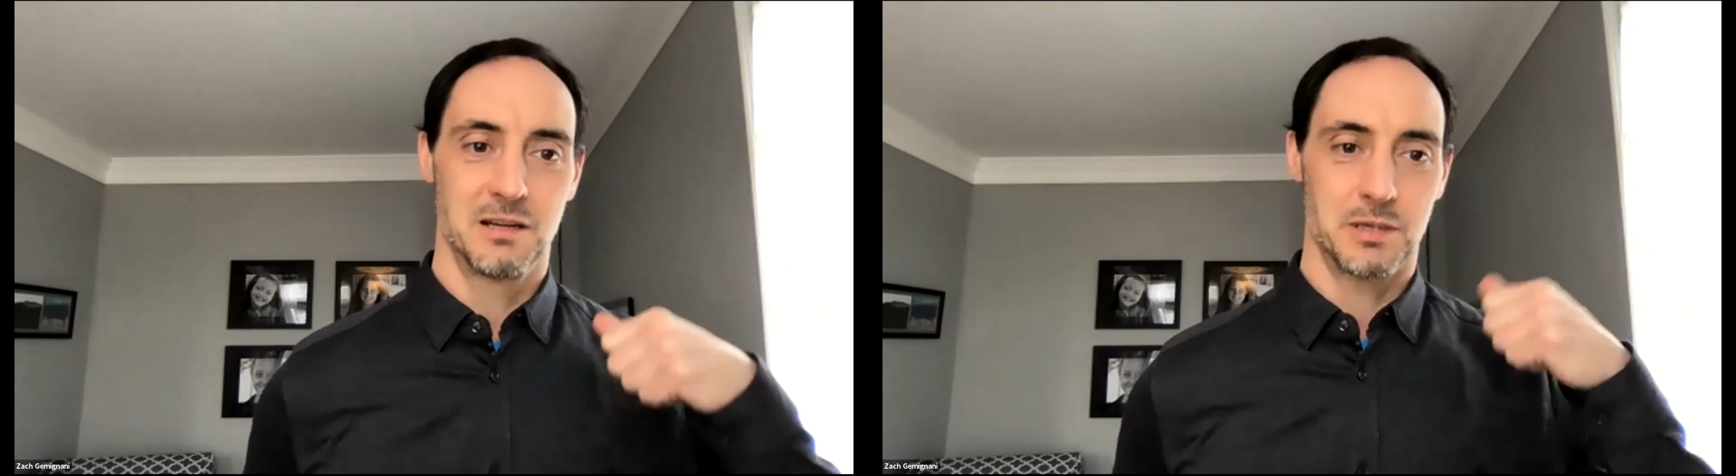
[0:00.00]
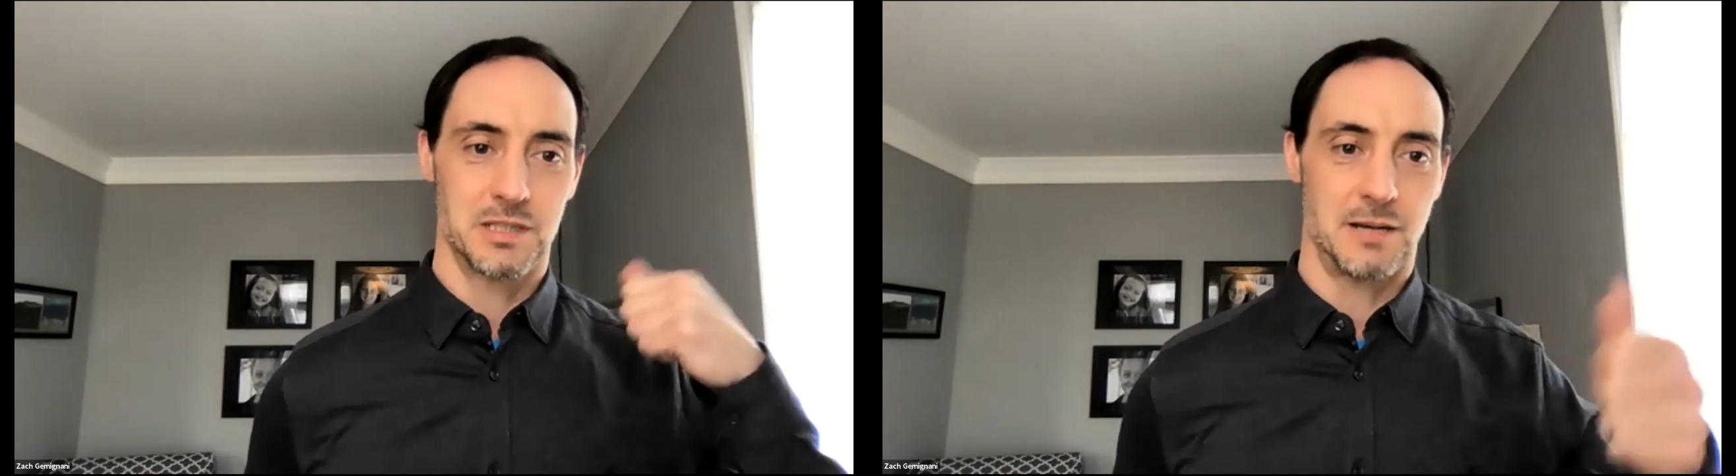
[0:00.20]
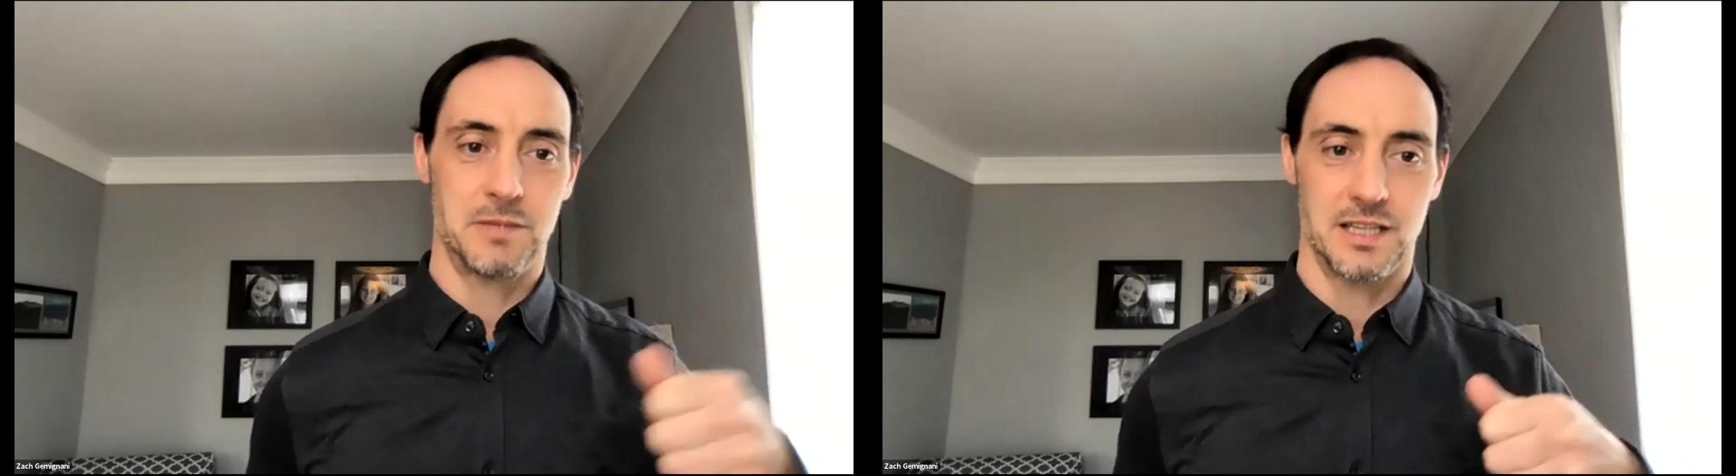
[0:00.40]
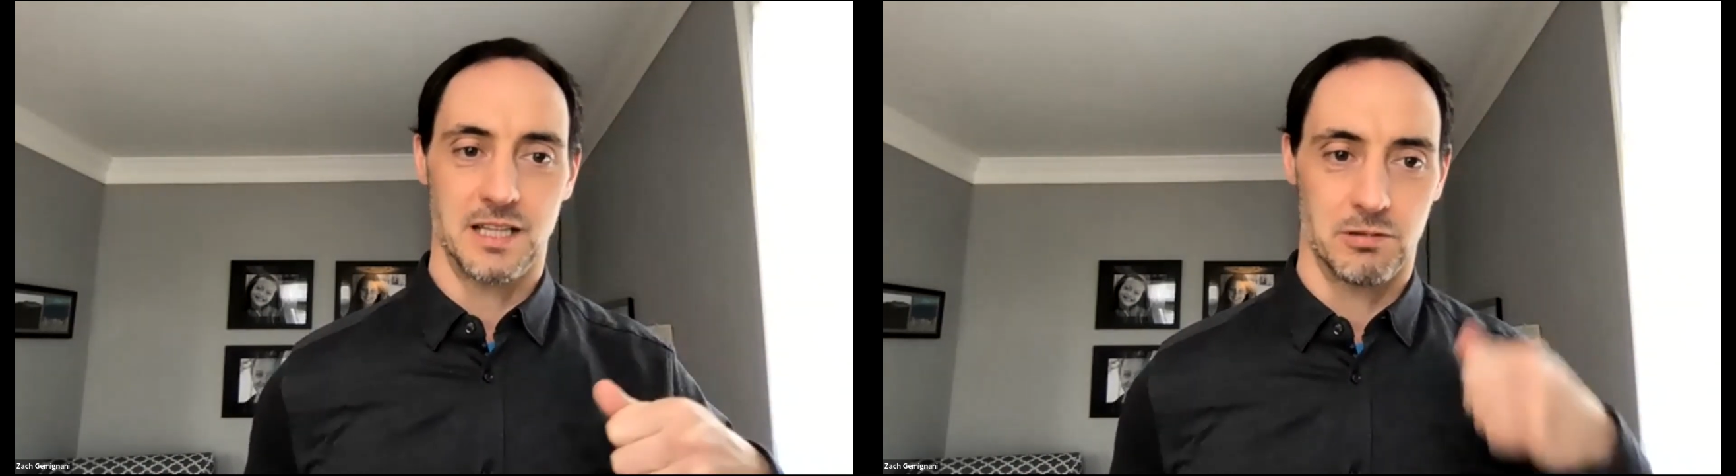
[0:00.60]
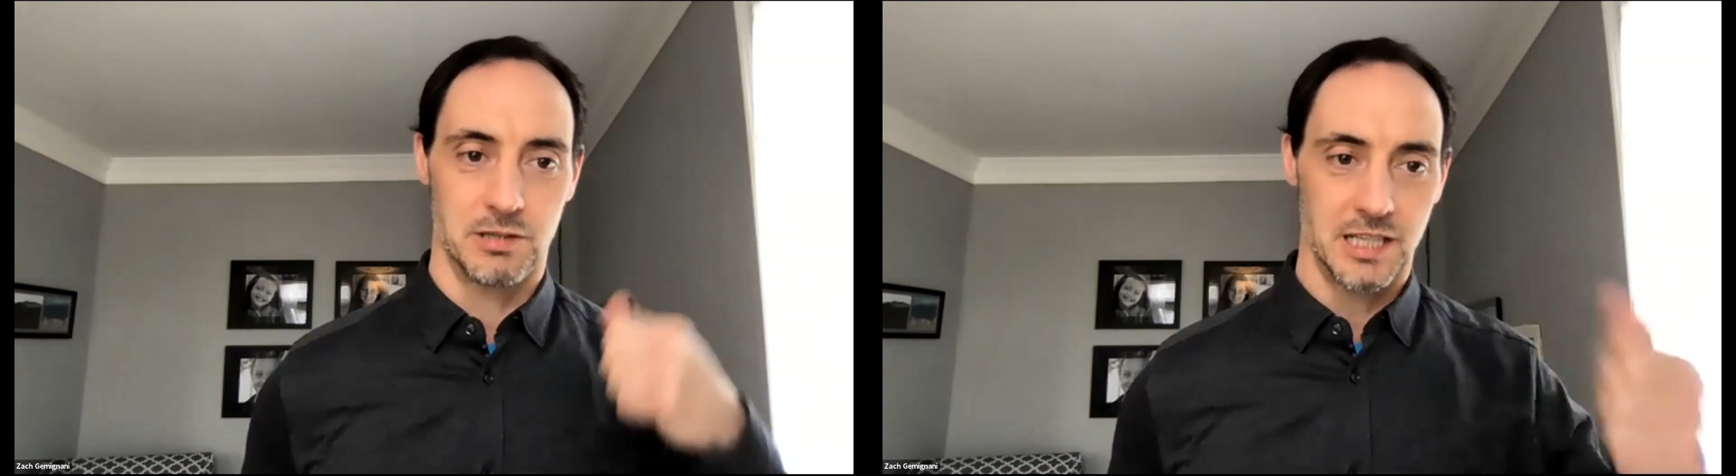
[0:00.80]
but something that
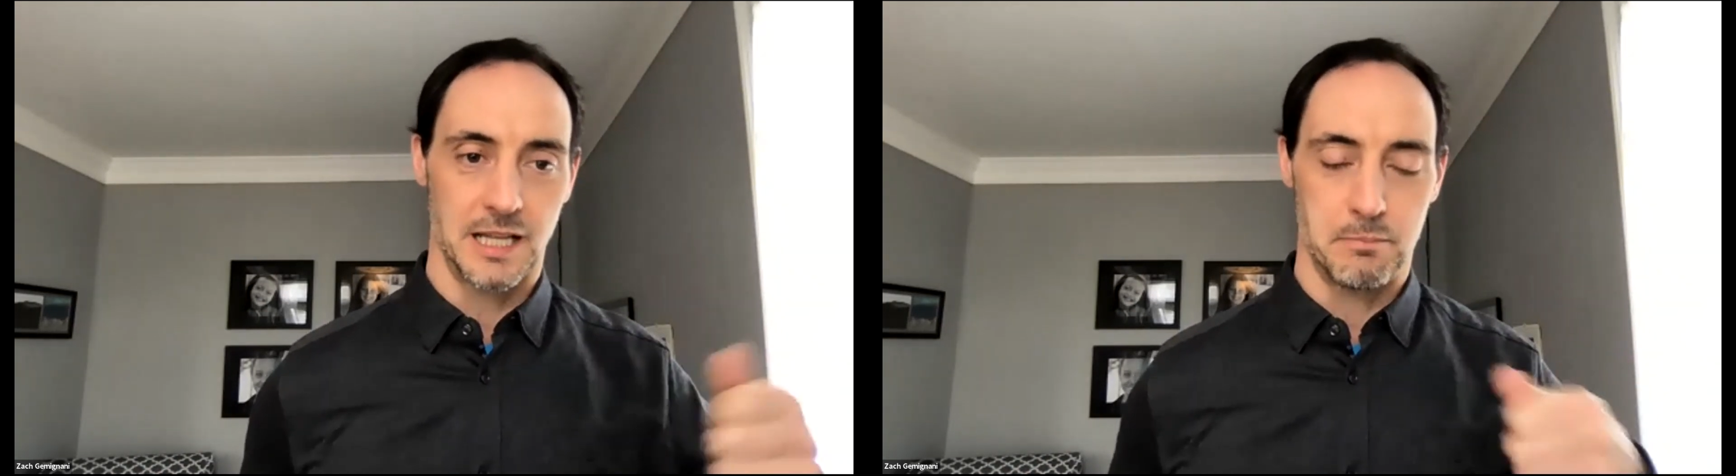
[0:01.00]
really